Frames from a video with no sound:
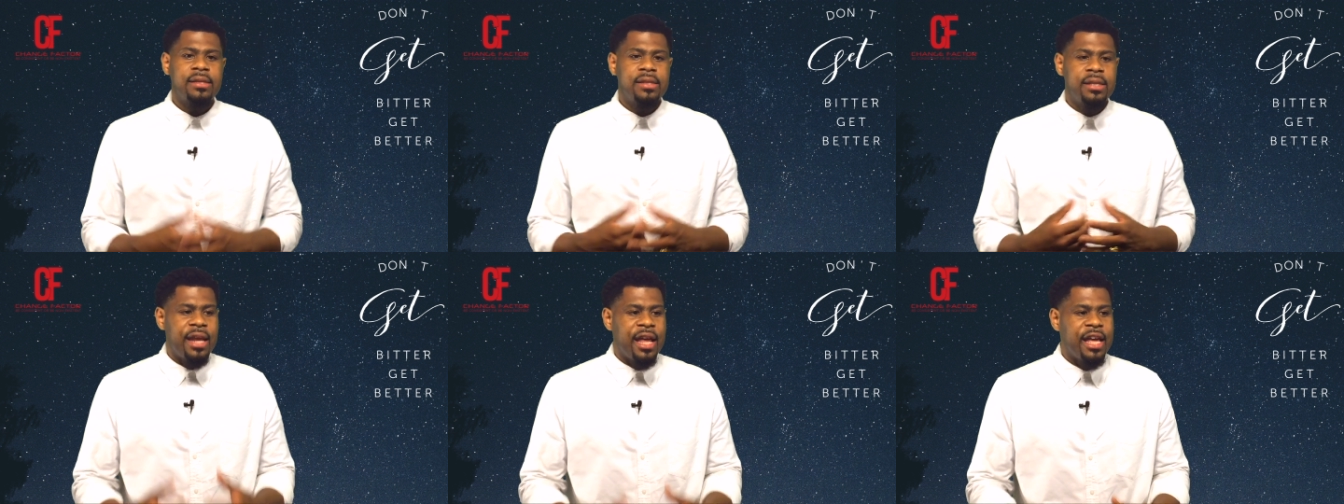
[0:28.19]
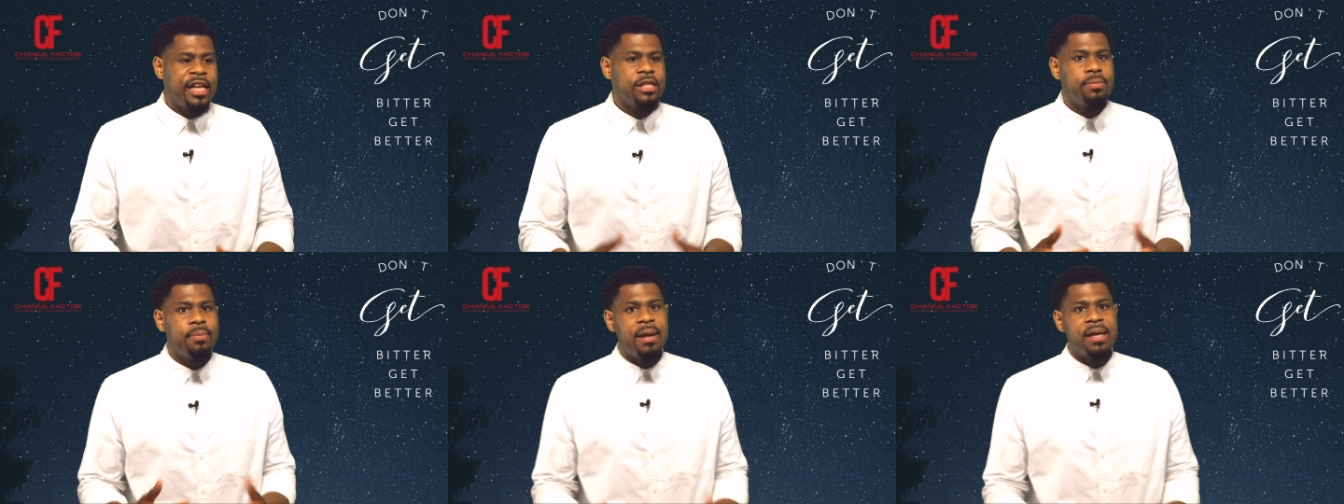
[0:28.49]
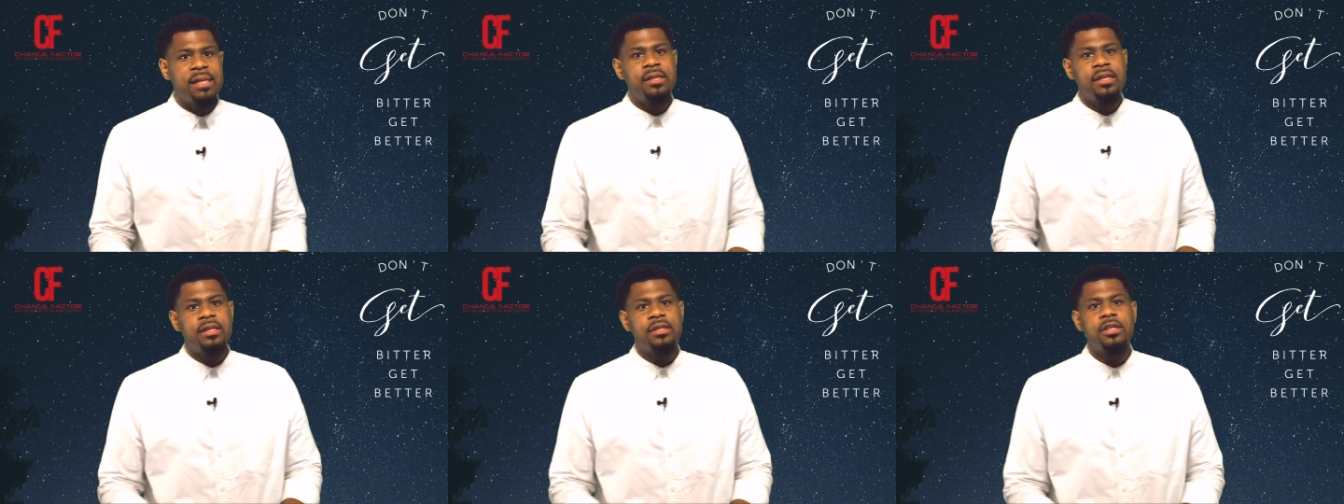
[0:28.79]
Today's
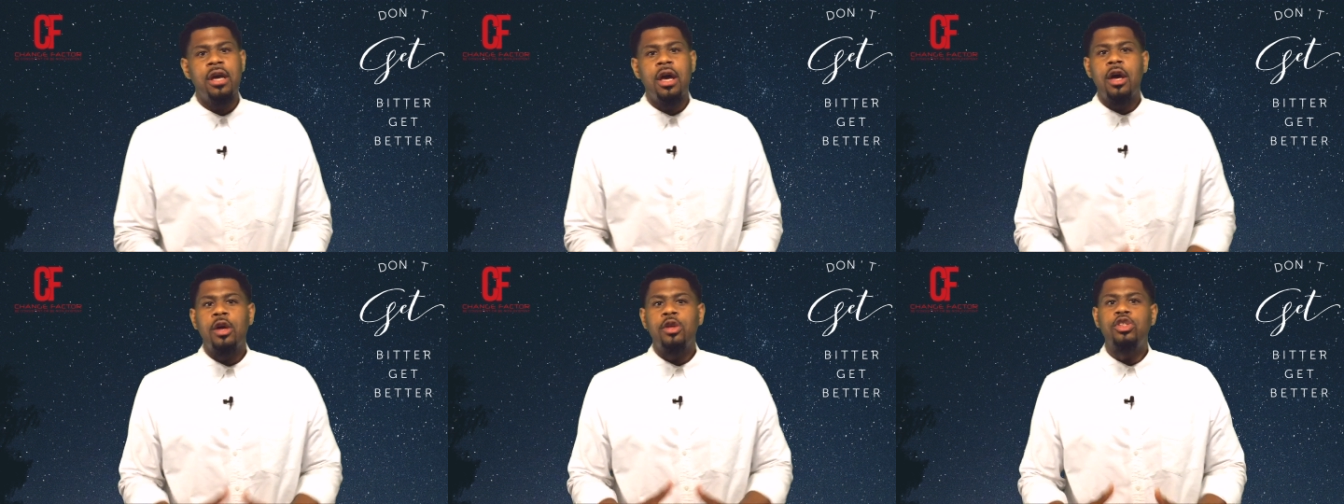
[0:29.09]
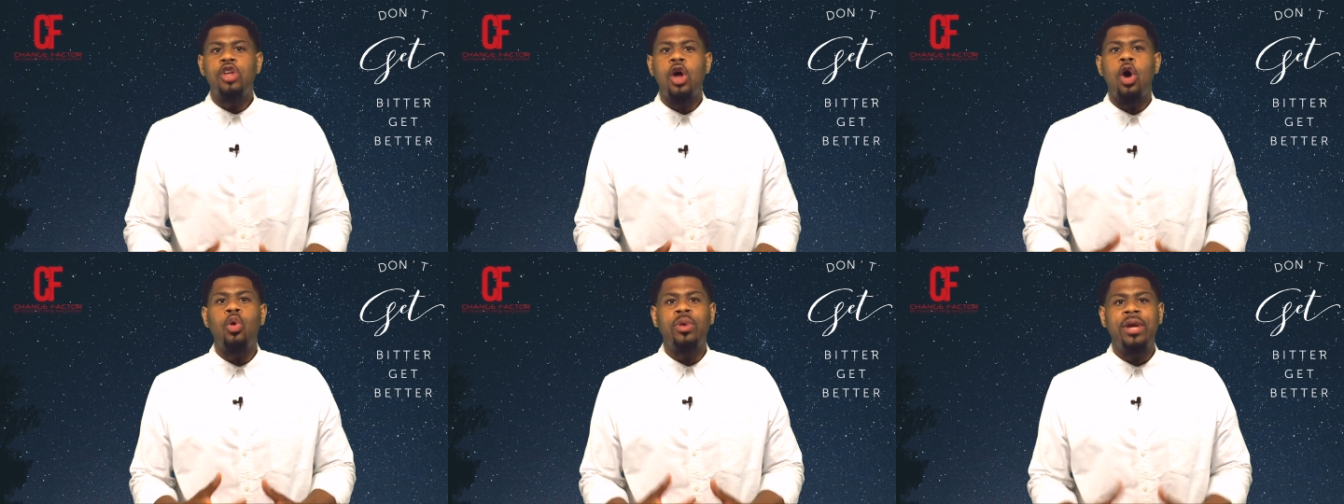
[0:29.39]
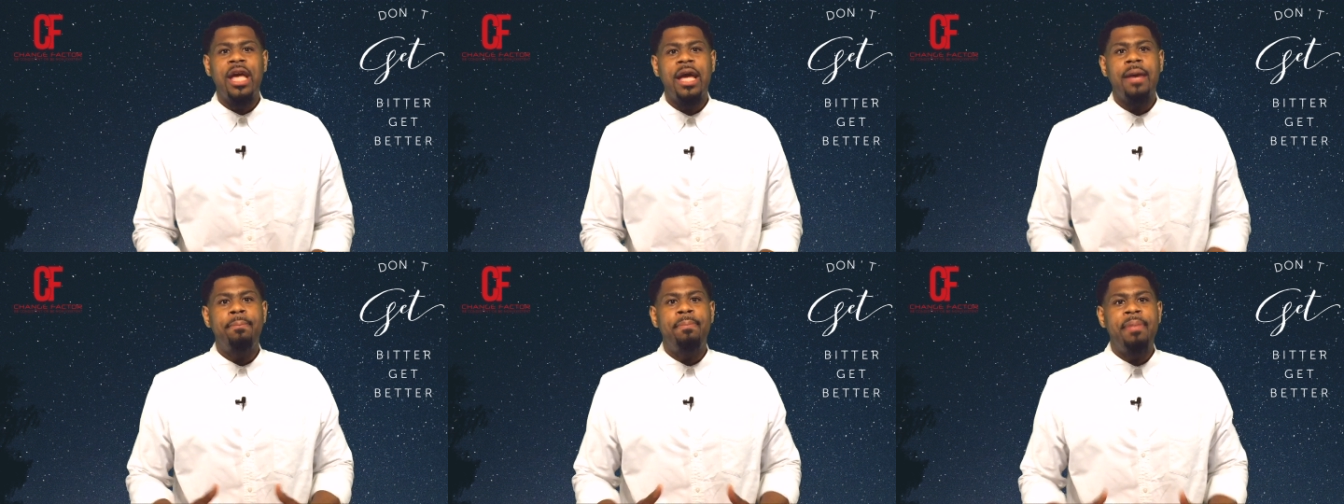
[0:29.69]
message, don't
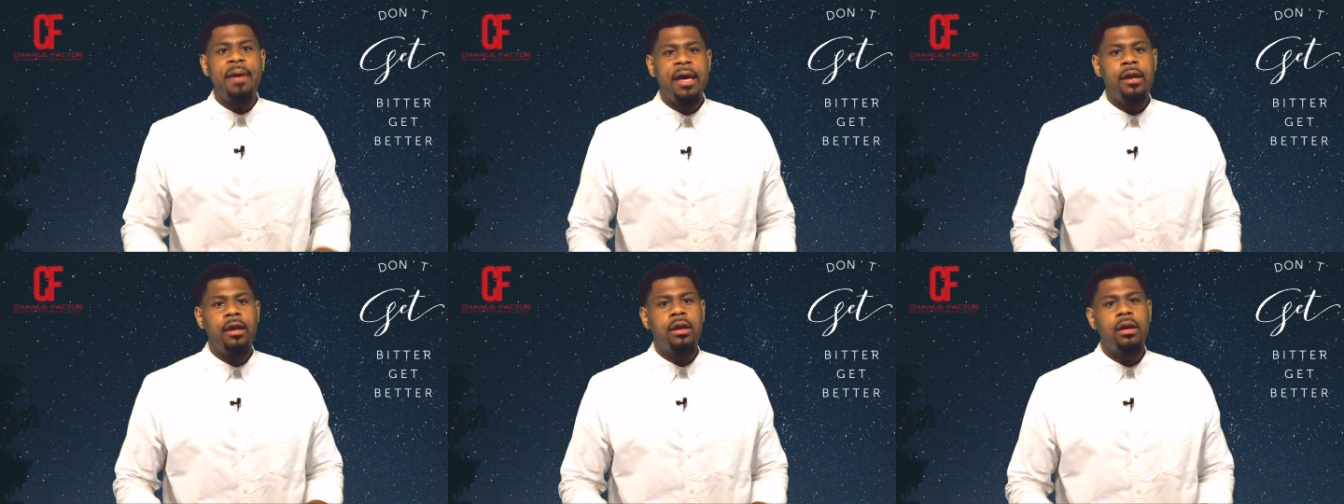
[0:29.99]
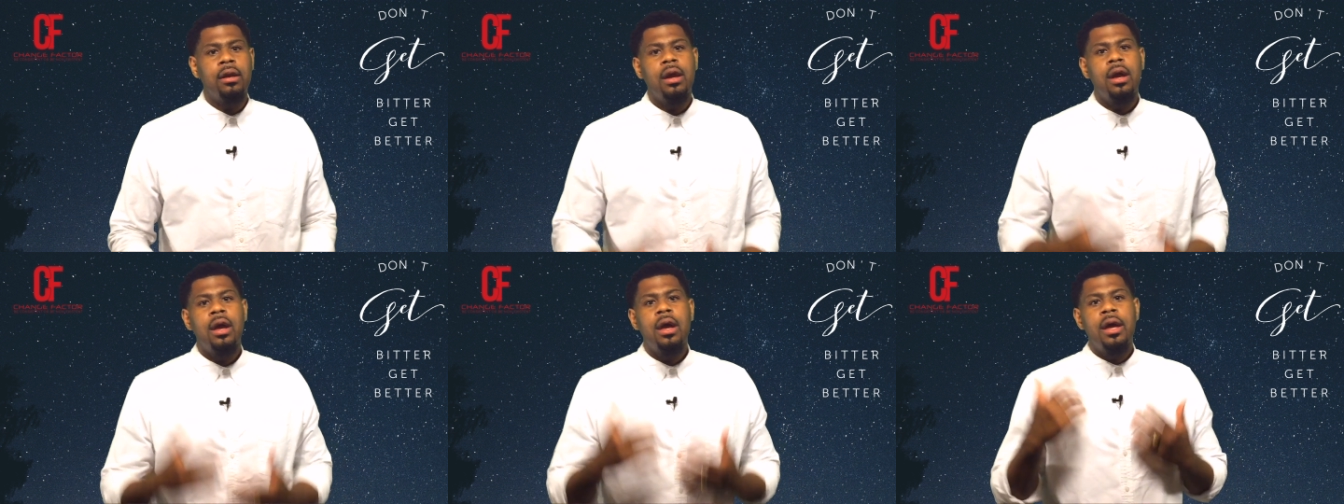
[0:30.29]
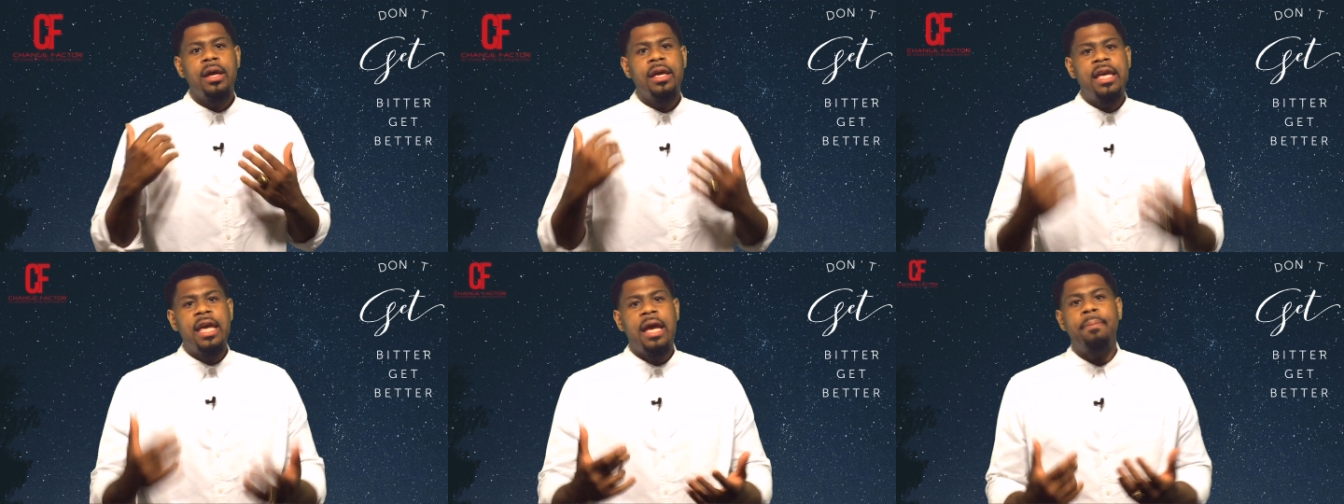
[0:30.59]
get bitter,
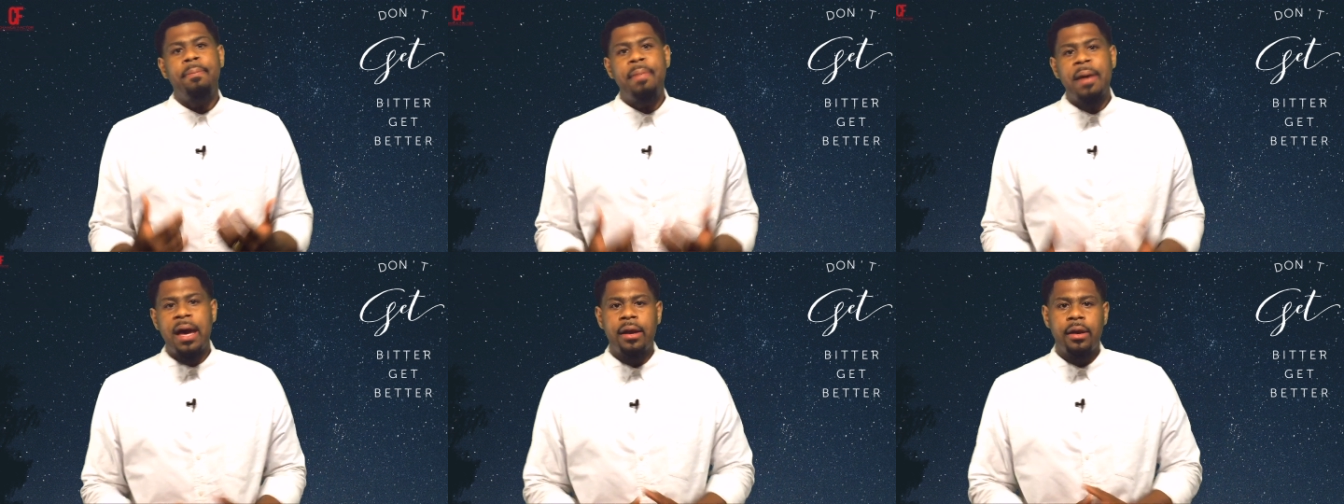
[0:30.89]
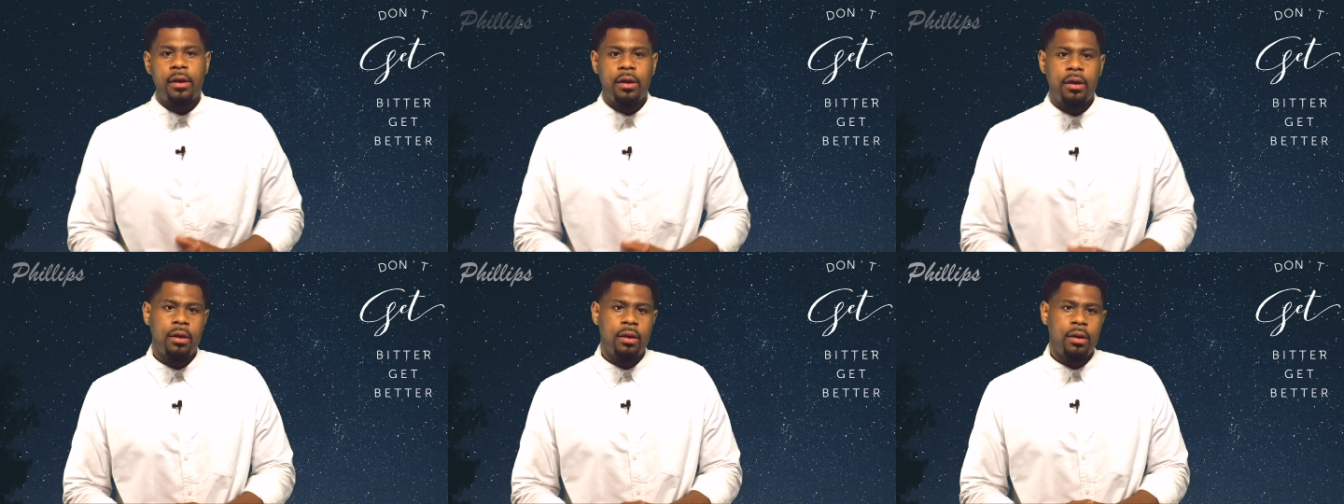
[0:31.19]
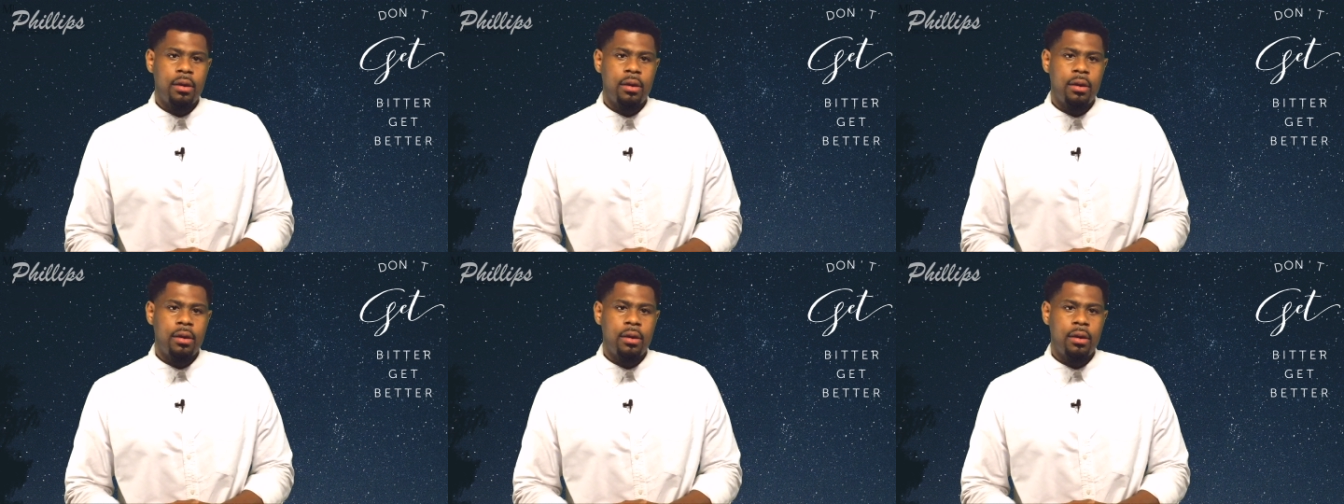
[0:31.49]
get better.